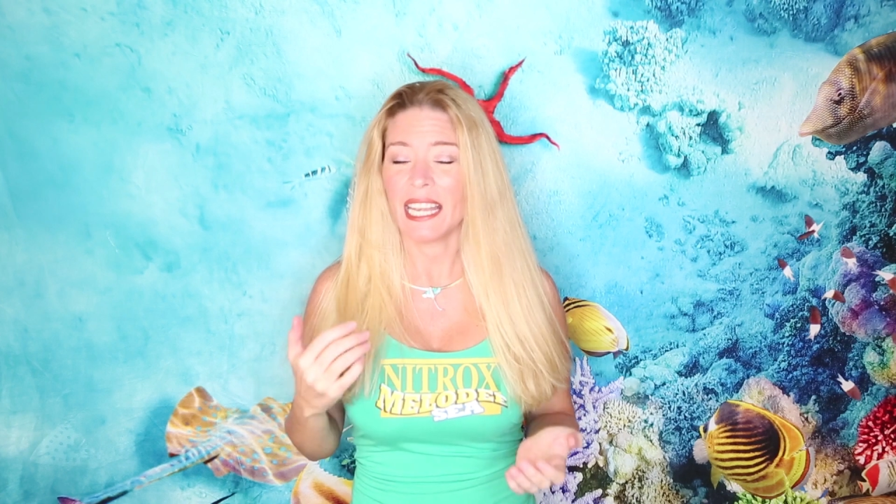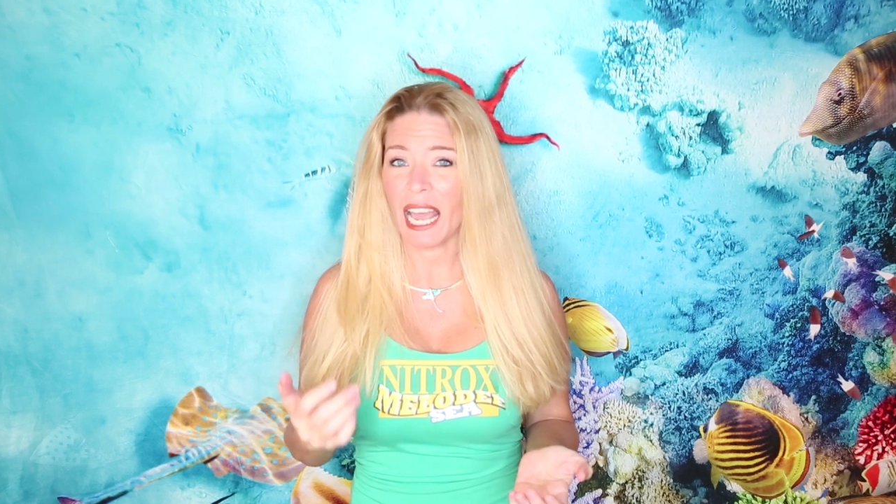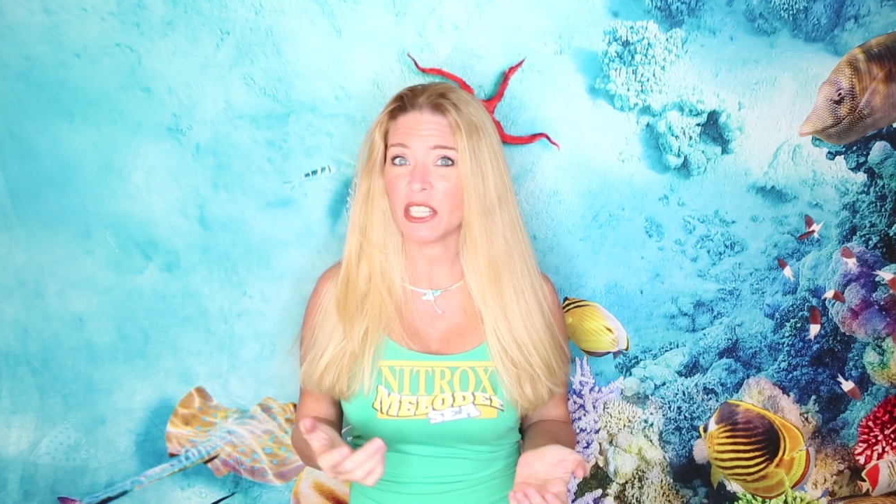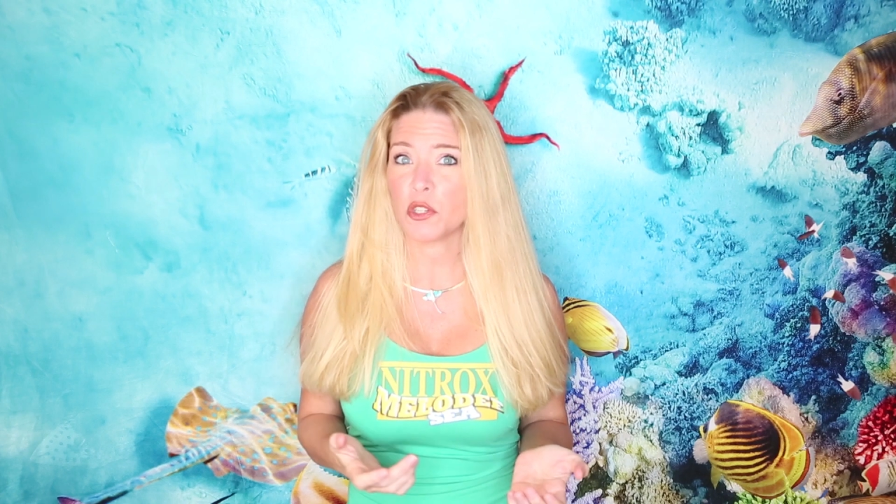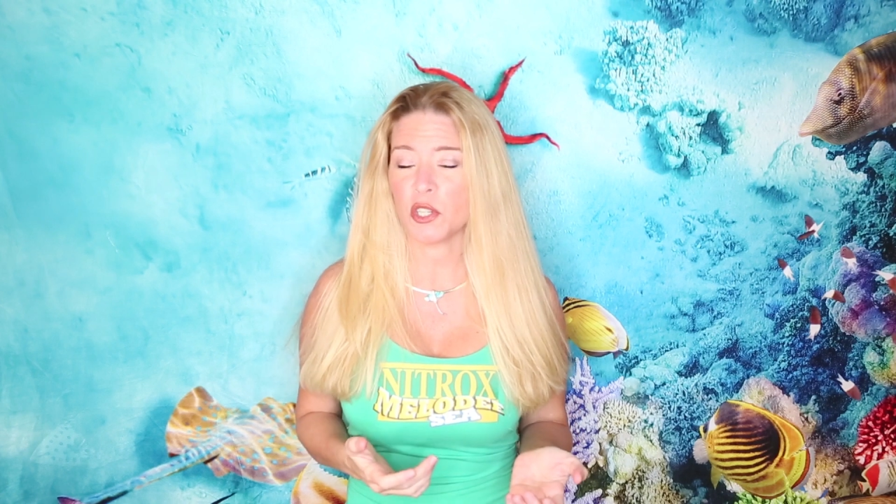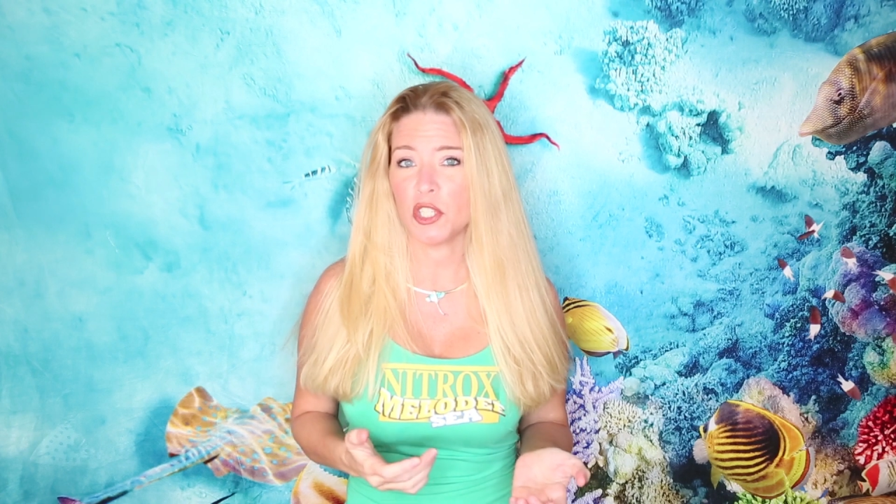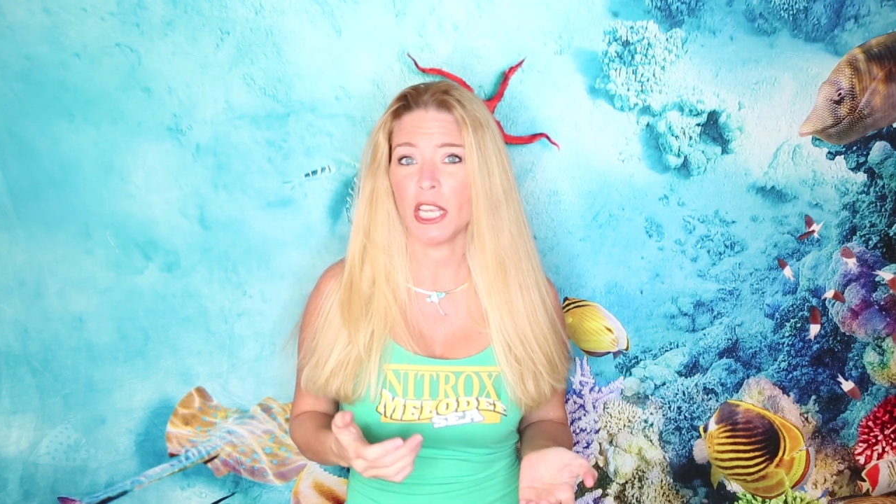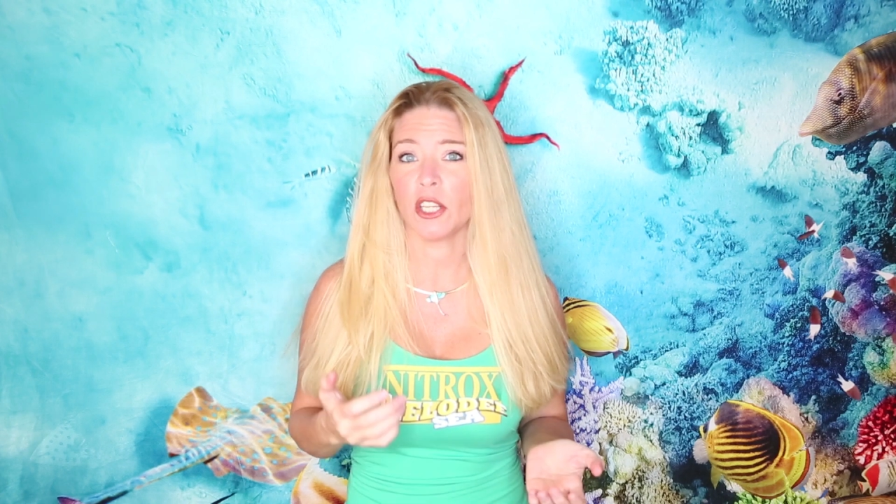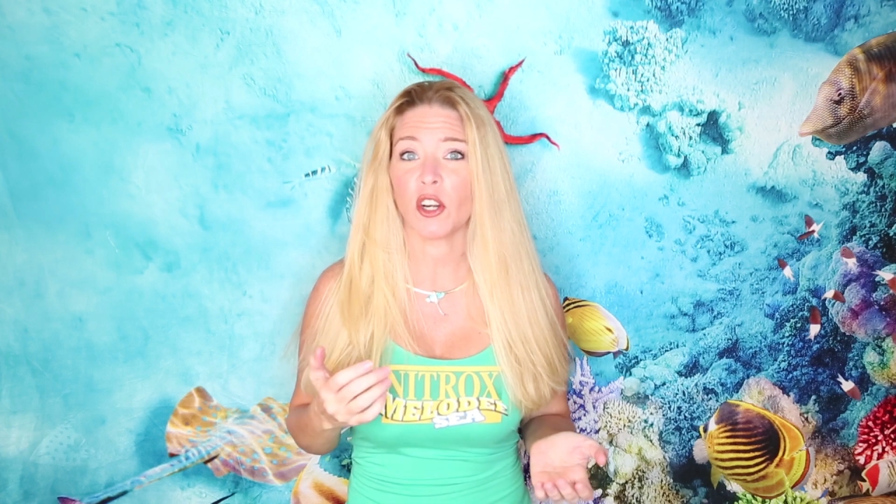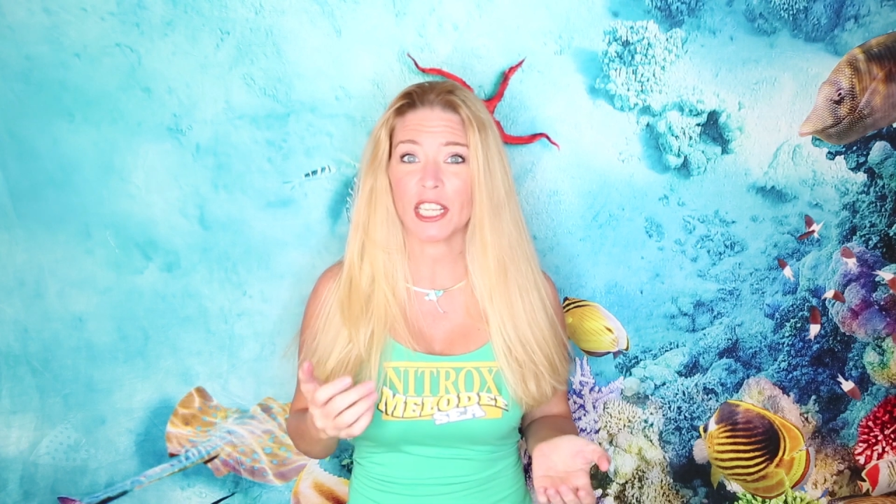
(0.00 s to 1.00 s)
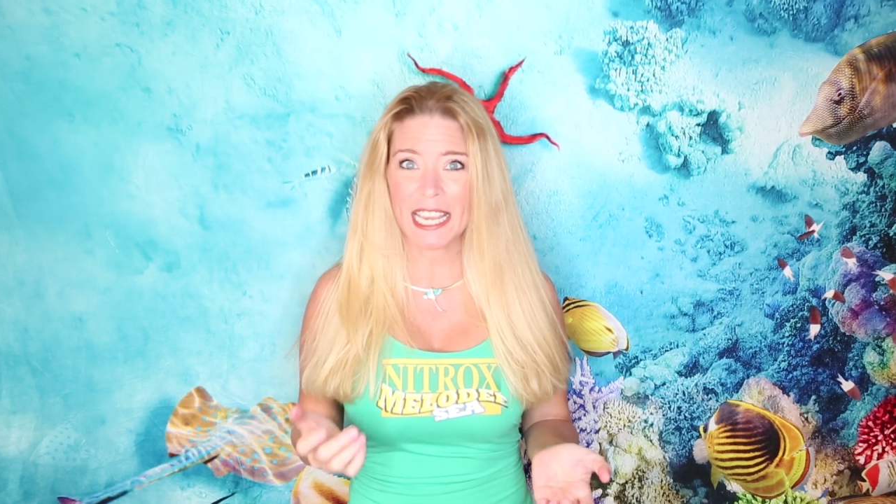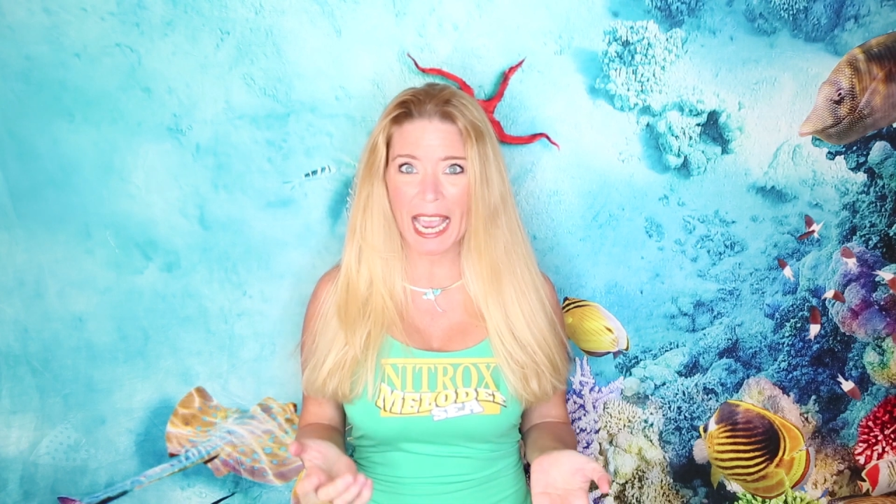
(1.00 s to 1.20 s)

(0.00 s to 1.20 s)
nitrogen or